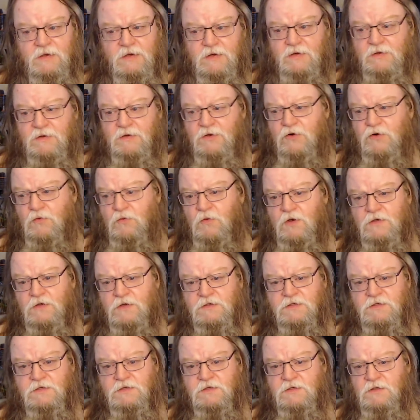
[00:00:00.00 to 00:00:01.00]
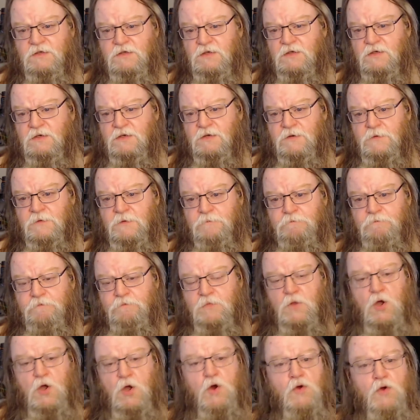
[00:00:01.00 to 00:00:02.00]
There was
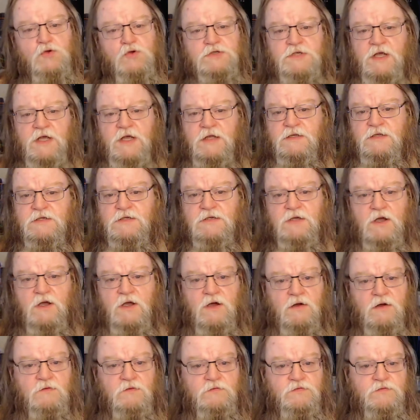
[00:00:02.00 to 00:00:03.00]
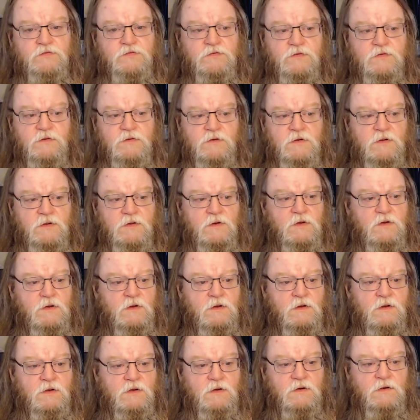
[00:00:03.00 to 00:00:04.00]
no sense of
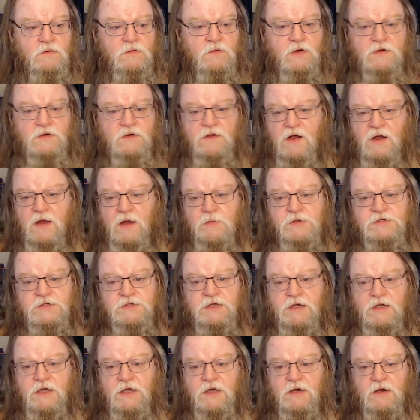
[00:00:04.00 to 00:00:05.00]
what time is it getting